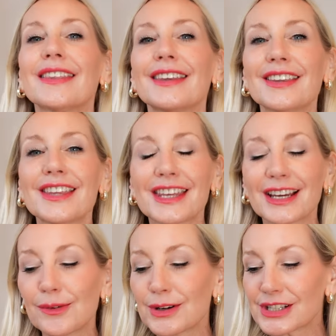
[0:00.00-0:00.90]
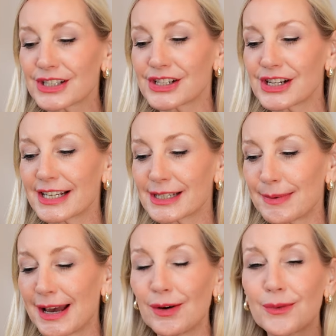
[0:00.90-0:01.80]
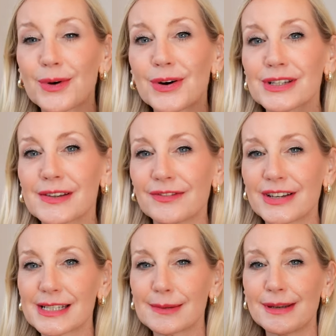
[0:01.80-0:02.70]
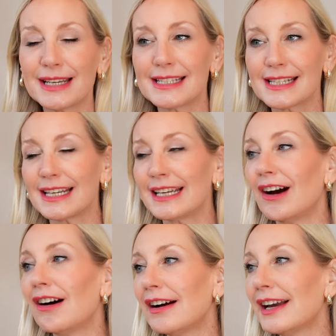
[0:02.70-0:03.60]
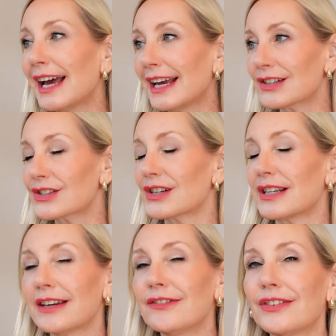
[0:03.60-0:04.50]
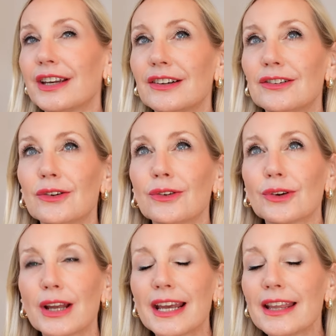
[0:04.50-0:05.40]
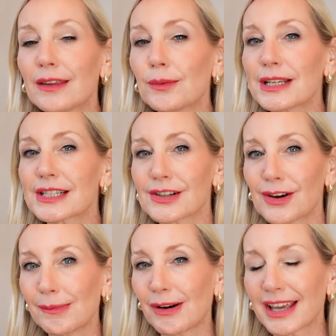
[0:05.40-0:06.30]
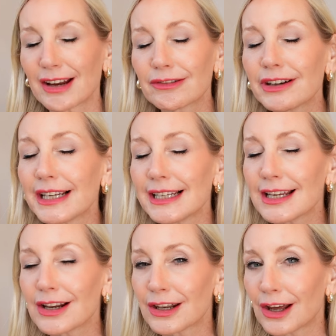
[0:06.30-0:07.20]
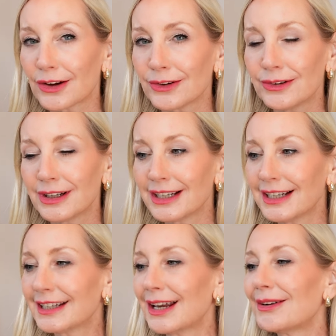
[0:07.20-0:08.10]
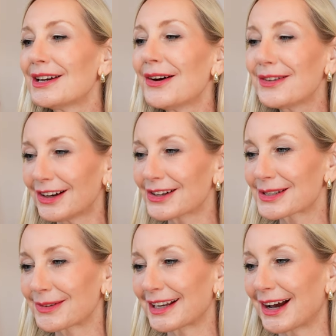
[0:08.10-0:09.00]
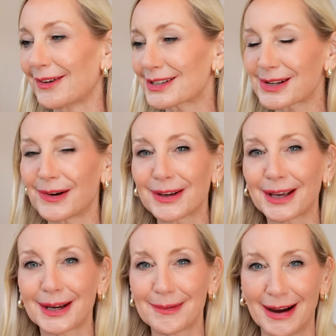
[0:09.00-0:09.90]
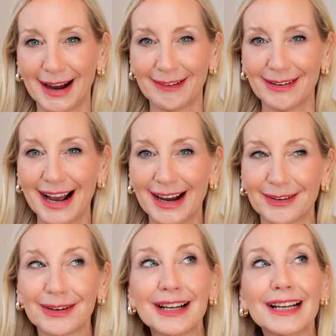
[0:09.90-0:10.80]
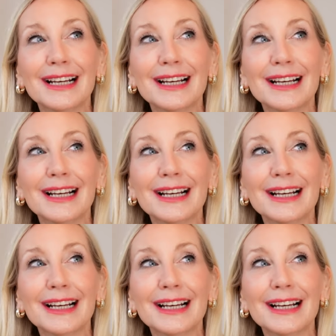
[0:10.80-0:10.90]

The other thing I wanted to chat about was vitamin D. I actually feel in the wintertime, I get really low. Now, I know last week I was talking about how